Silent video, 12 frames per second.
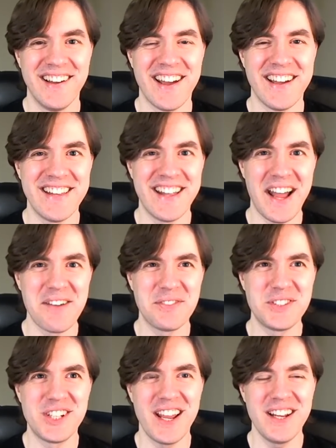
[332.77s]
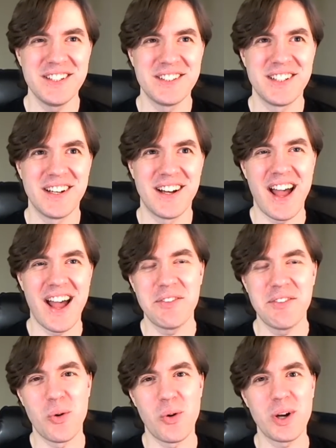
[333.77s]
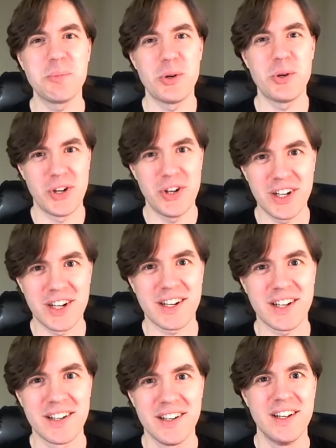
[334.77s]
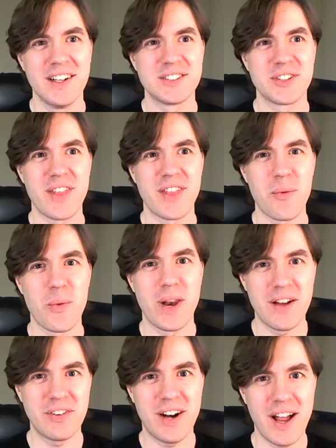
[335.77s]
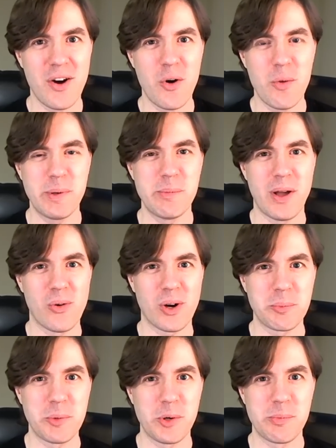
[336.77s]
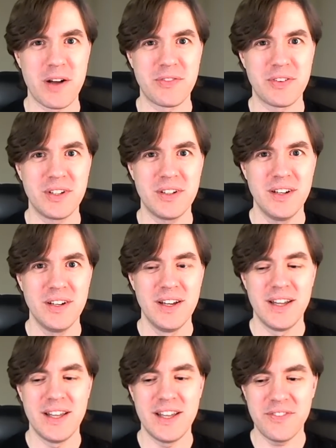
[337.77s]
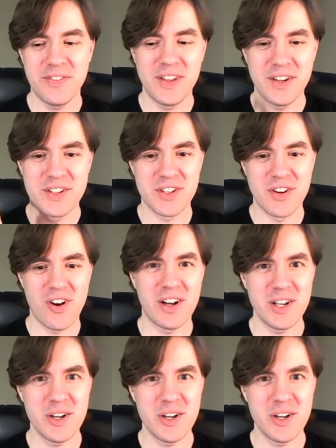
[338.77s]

and then I've changed, uh, I have an org mode hook so that whenever I open my org mode buffer, if there is an audio